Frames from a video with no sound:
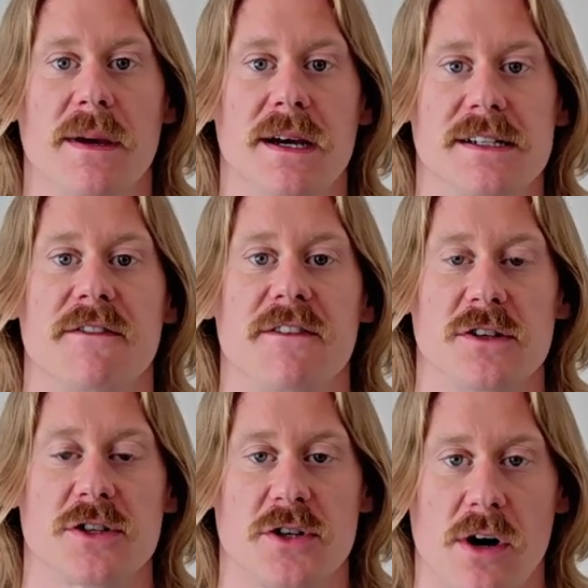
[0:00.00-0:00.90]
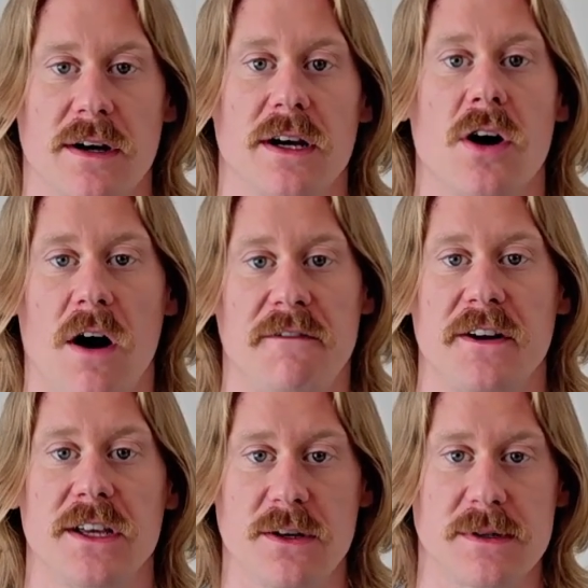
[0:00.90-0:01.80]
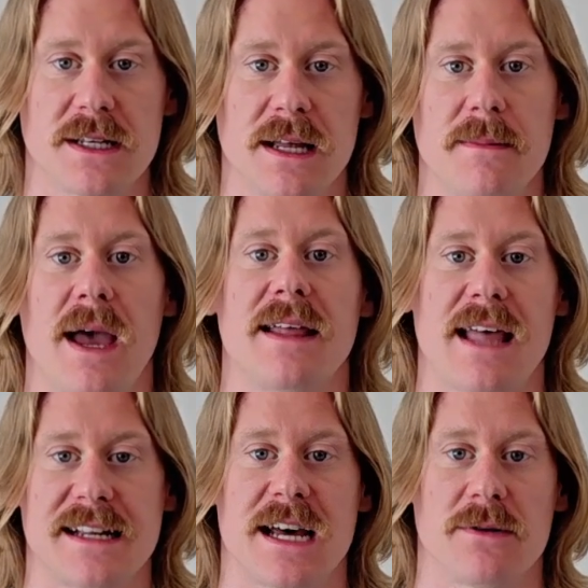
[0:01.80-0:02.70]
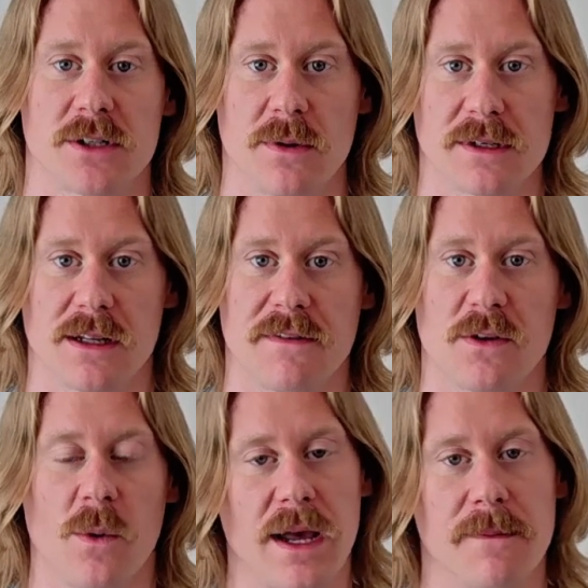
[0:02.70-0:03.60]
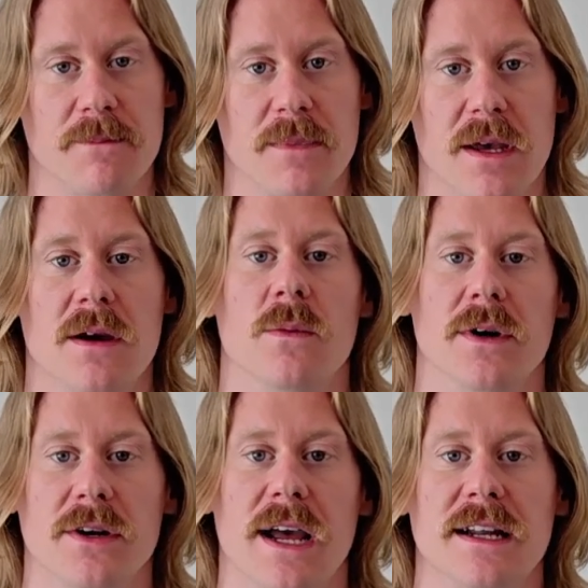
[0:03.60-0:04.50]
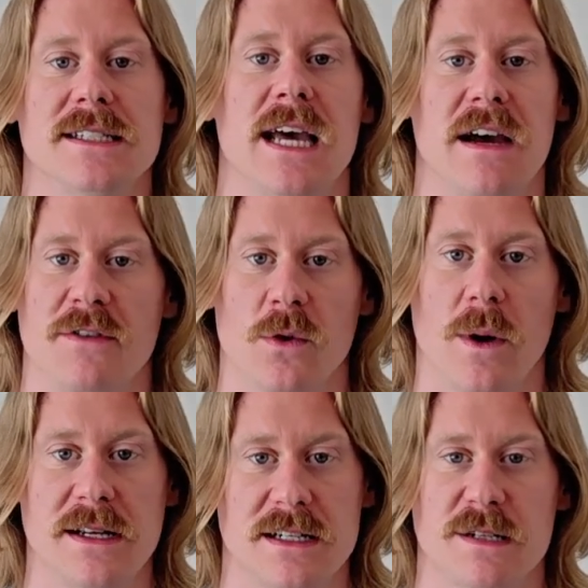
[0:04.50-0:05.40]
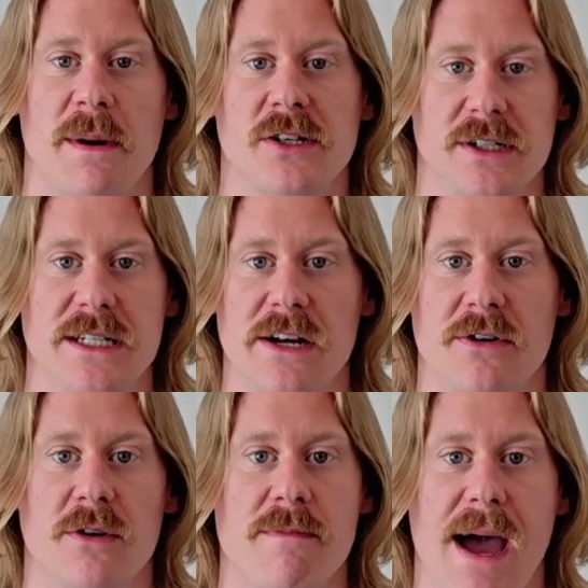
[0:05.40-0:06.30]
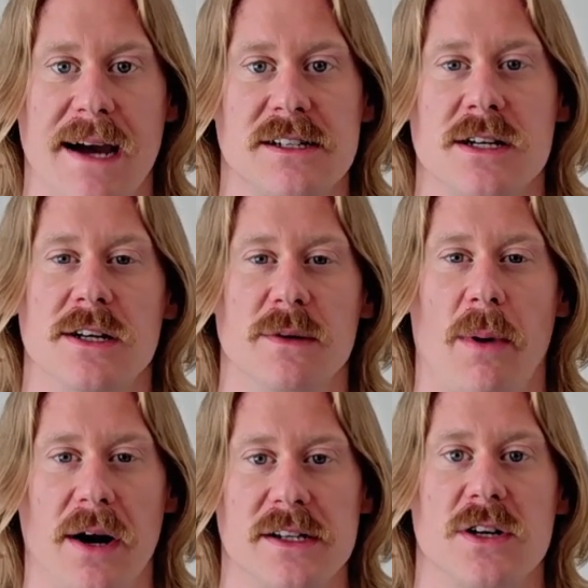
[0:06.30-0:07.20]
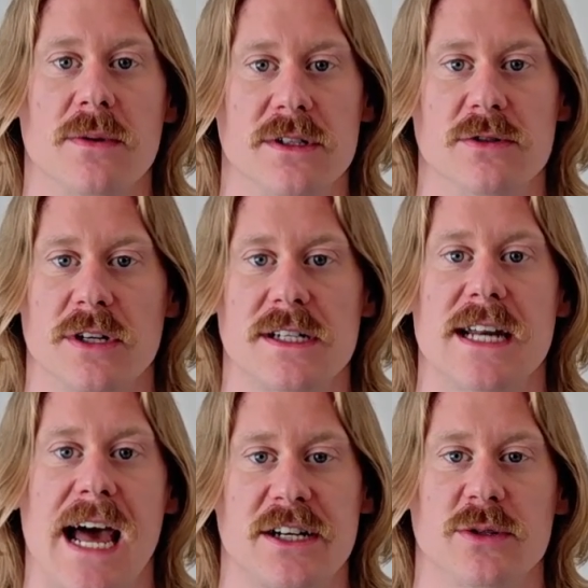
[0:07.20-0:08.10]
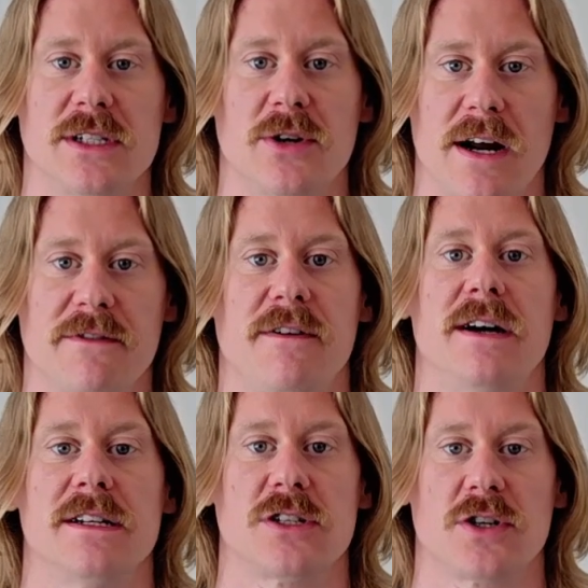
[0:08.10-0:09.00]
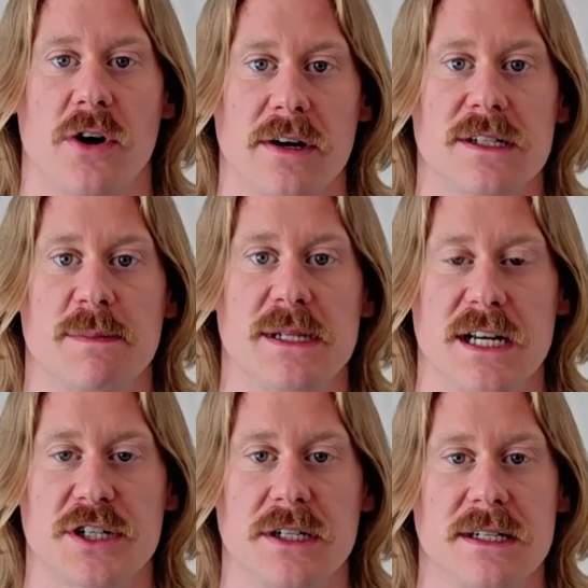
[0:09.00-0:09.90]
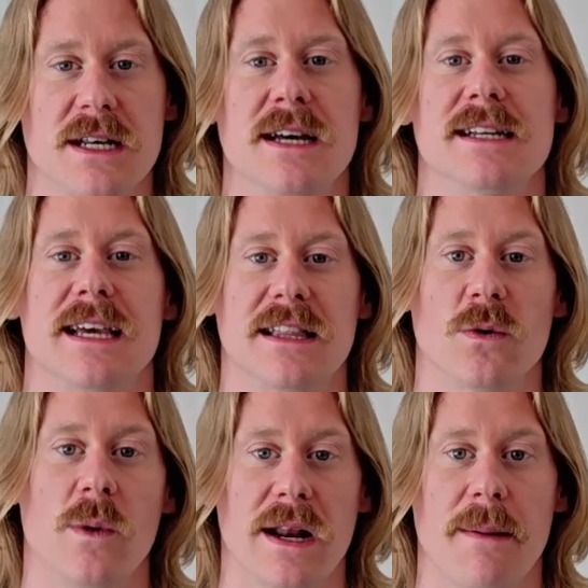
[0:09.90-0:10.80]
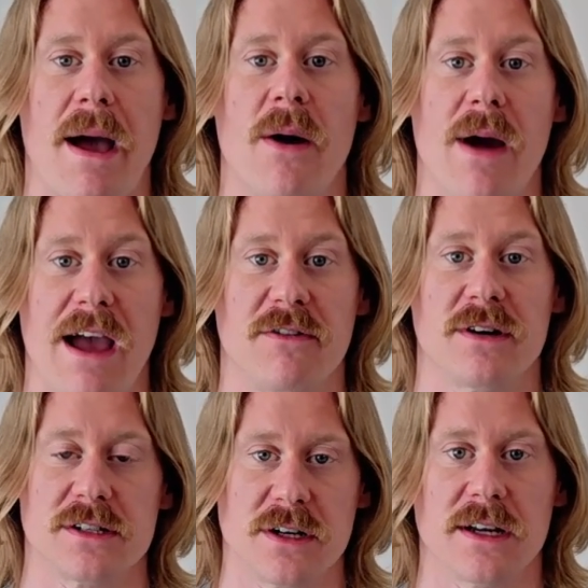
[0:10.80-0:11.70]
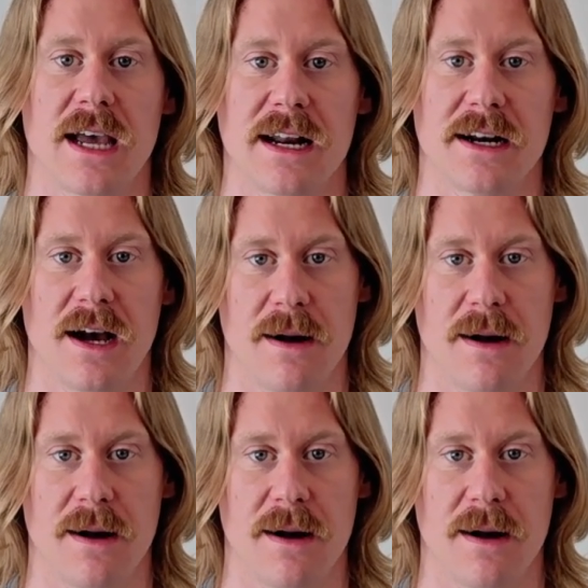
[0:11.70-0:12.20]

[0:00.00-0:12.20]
because it feels strong and confident using them, and that's how it's going to lift the weight. When you're getting to heavier weights, especially near your max, your body is going to just naturally try to find its strongest positions, get the weight up however it is going to get it